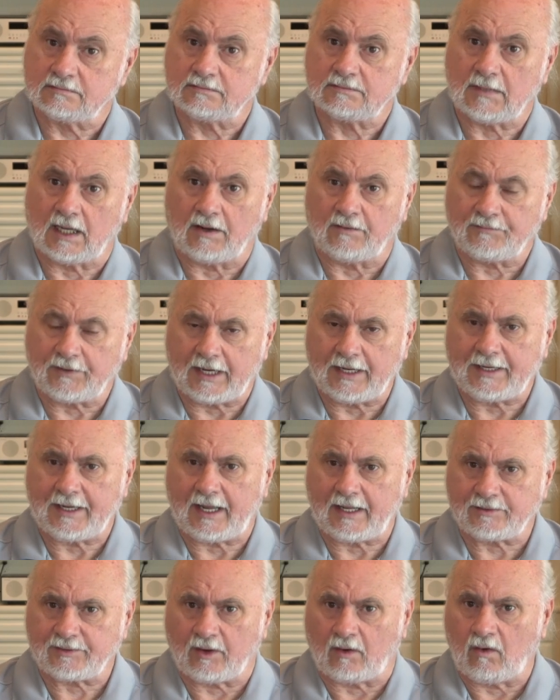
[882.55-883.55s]
Now, if I
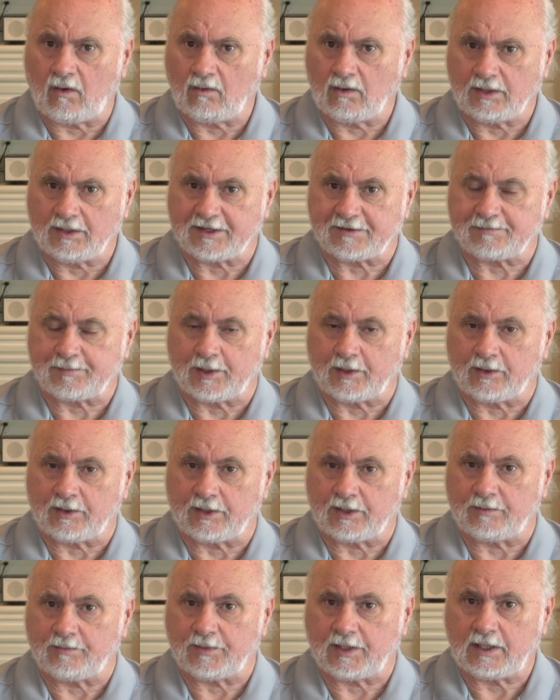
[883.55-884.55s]
got the Holy
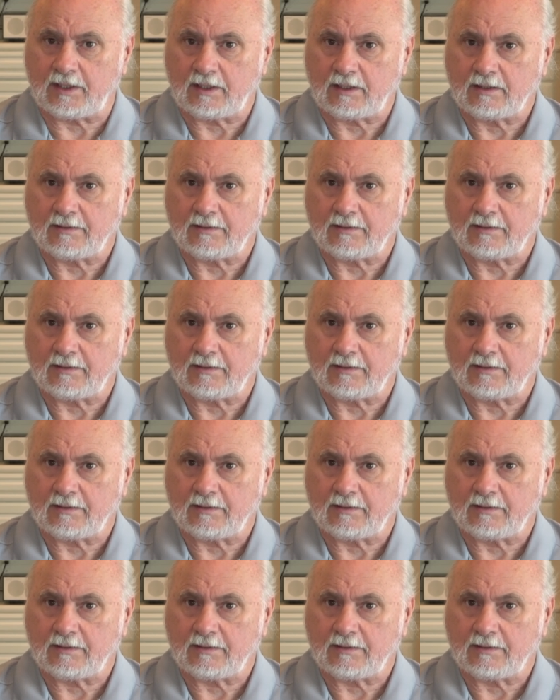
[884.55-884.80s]
Spirit in me,